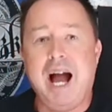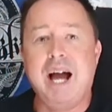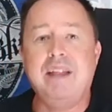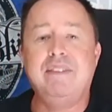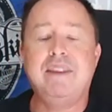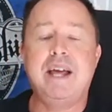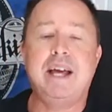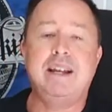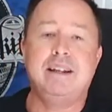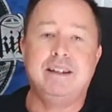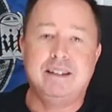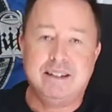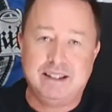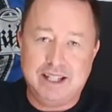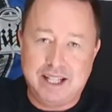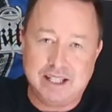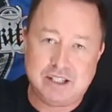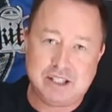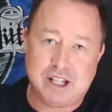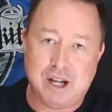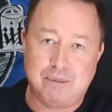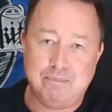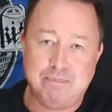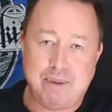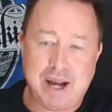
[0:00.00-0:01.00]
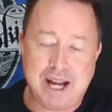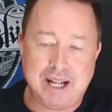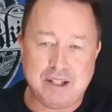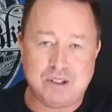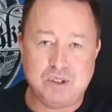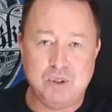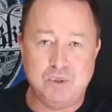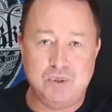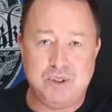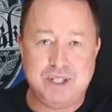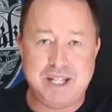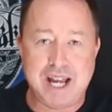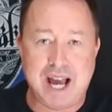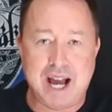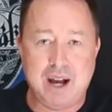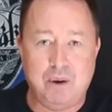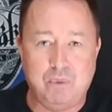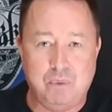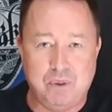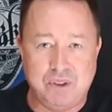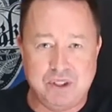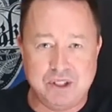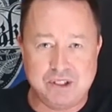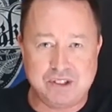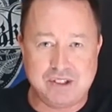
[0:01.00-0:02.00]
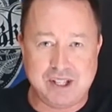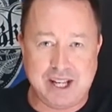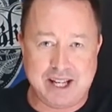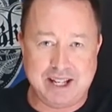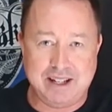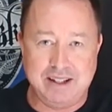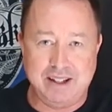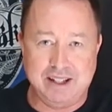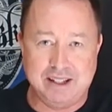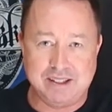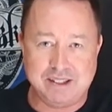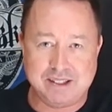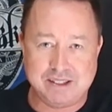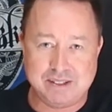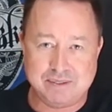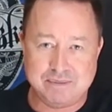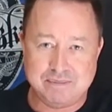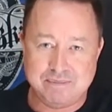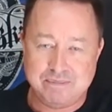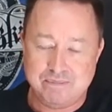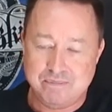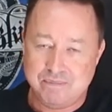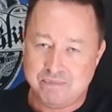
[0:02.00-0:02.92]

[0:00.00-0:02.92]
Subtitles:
And then let's come back to Down With The Sickness.